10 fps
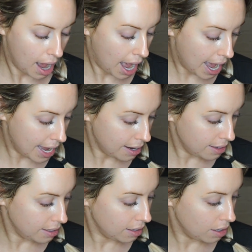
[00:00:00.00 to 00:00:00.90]

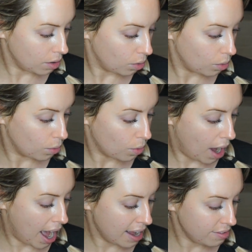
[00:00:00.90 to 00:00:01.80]
I
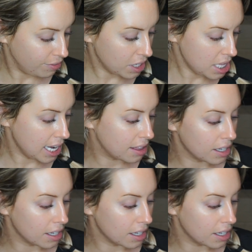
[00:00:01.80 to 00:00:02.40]
feel like